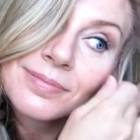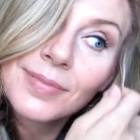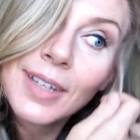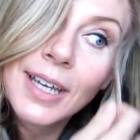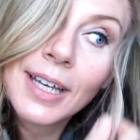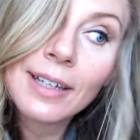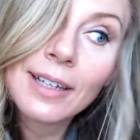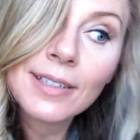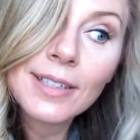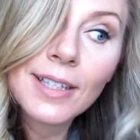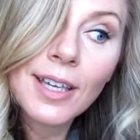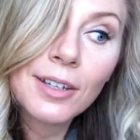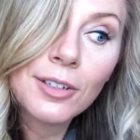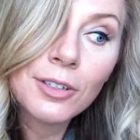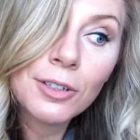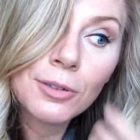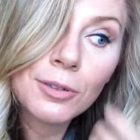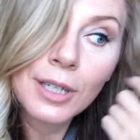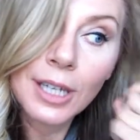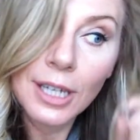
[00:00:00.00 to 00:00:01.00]
Like I said,
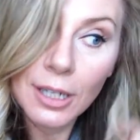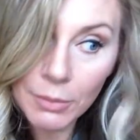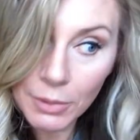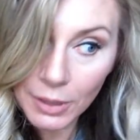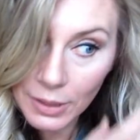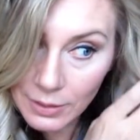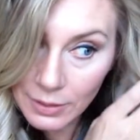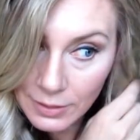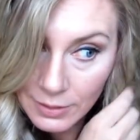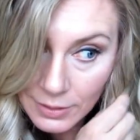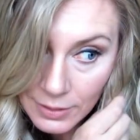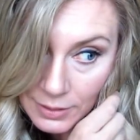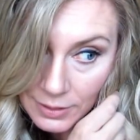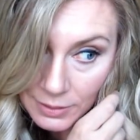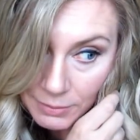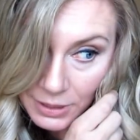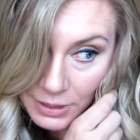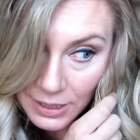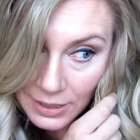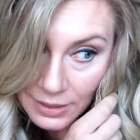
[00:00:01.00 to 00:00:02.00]
new camera, so
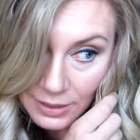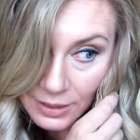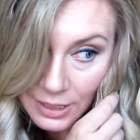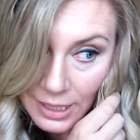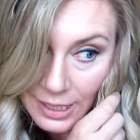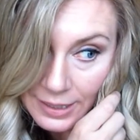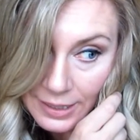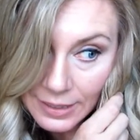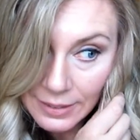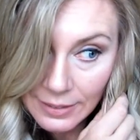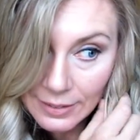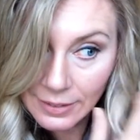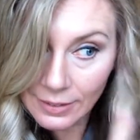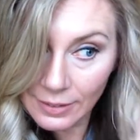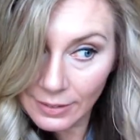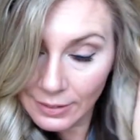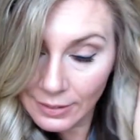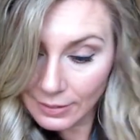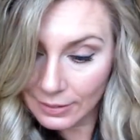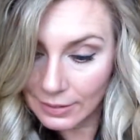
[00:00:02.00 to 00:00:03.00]
I'm kind of liking
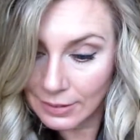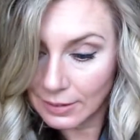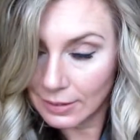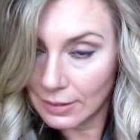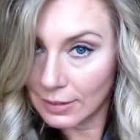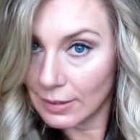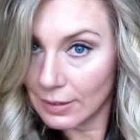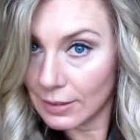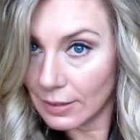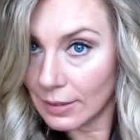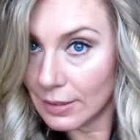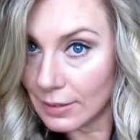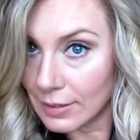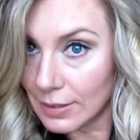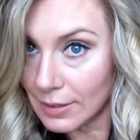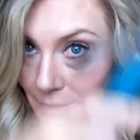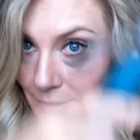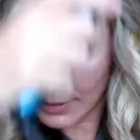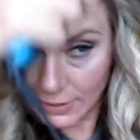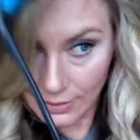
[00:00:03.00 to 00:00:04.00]

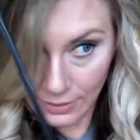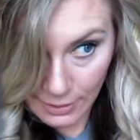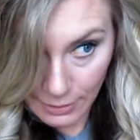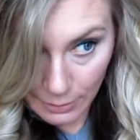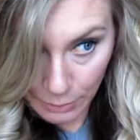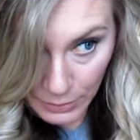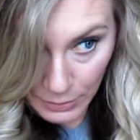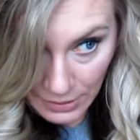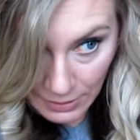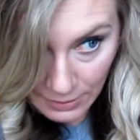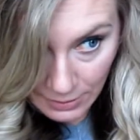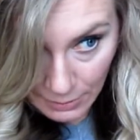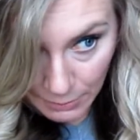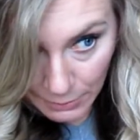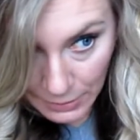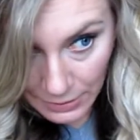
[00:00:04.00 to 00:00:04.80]
this. Here's another piece I